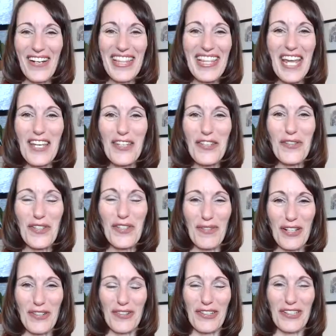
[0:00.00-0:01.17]
thank you so
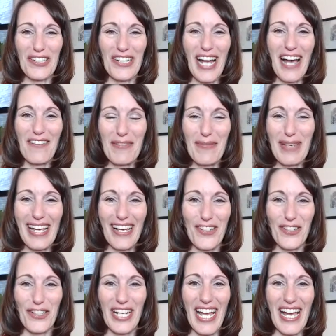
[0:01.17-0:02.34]
much for having me as
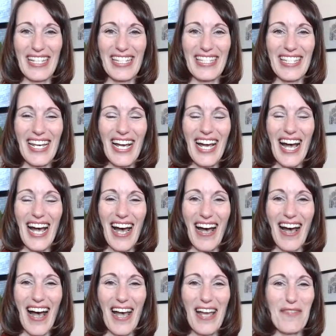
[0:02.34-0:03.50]
your guest.
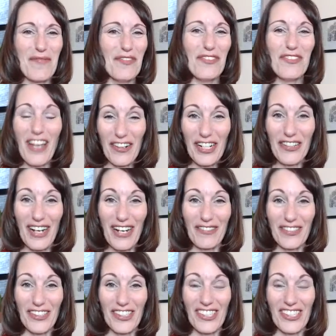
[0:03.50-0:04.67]
I am very
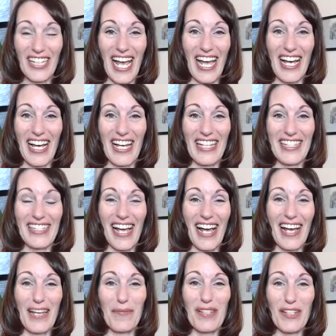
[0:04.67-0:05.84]
grateful, and I
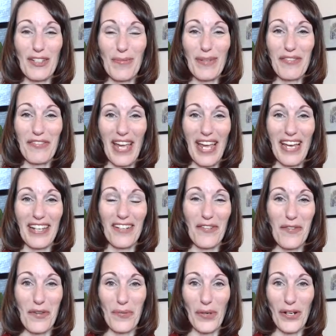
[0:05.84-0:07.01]
am such a big fan of
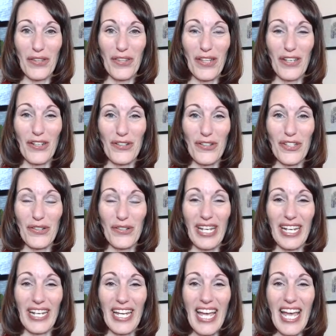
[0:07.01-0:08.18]
the work that you're
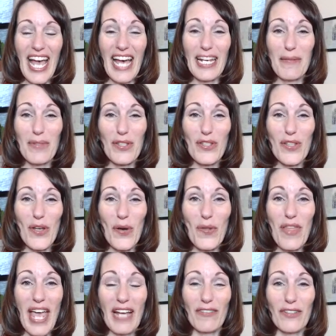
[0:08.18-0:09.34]
doing, and I'm so
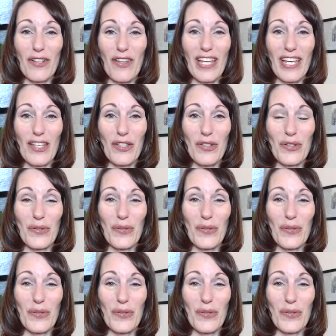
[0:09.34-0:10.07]
thankful that you